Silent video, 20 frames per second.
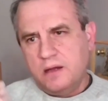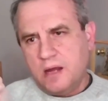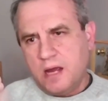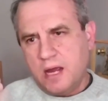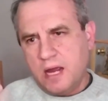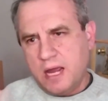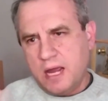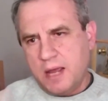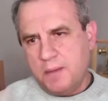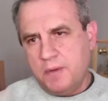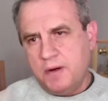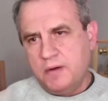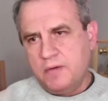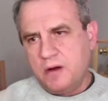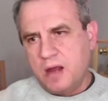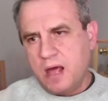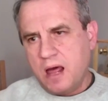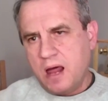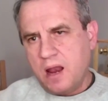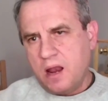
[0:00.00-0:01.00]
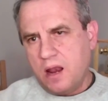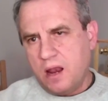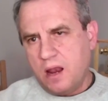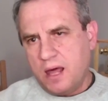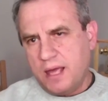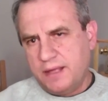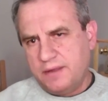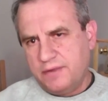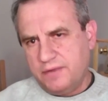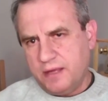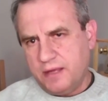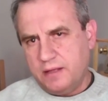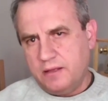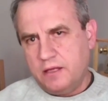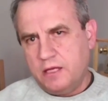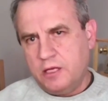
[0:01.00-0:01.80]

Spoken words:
a hammer like that,